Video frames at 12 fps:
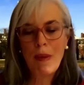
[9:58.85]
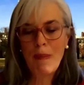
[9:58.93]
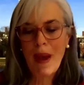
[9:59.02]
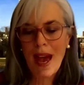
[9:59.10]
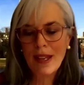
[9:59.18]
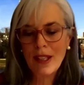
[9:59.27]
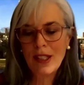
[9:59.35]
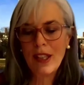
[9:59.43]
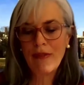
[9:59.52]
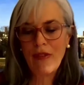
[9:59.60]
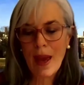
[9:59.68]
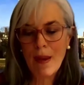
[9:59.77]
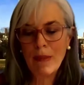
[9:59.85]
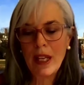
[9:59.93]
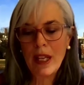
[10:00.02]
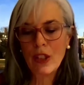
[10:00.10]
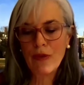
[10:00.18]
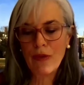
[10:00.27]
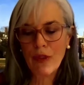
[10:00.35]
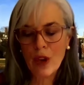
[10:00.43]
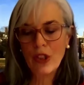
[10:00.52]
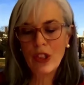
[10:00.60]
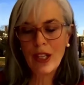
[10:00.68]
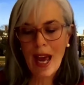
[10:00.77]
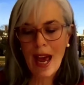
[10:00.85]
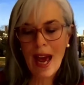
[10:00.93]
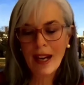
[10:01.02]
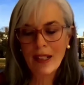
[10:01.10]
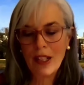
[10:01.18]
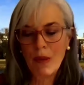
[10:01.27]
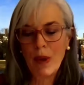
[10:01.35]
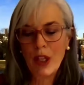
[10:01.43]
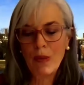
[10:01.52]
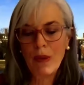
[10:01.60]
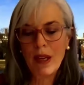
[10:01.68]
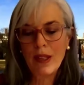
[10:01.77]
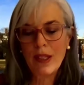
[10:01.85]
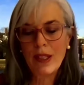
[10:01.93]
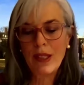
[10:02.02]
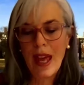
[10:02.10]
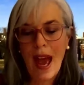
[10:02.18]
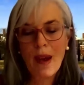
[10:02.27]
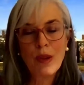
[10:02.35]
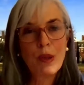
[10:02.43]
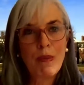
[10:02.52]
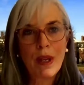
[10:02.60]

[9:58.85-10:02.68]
we passed the Familiesfirst Act, which was the House